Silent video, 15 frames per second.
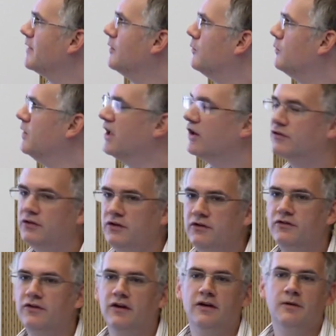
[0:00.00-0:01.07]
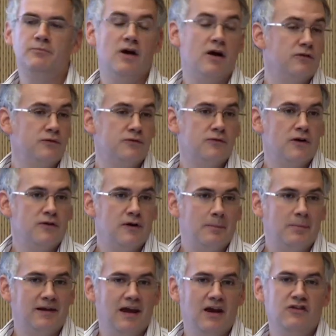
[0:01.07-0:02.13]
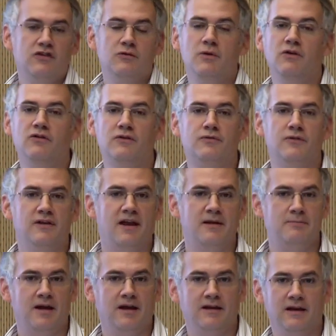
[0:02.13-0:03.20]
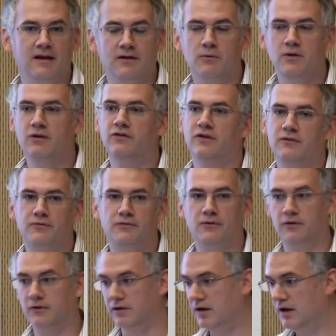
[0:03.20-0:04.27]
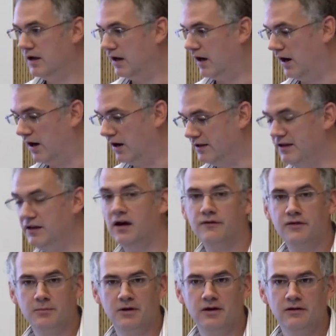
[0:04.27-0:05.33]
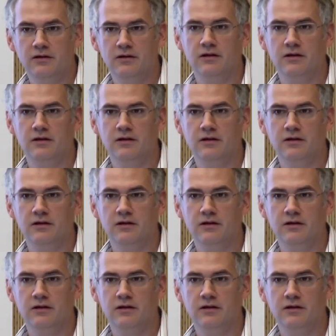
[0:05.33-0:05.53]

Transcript: We also use the browser for other applications. We use it for net banking. We use it for e-government.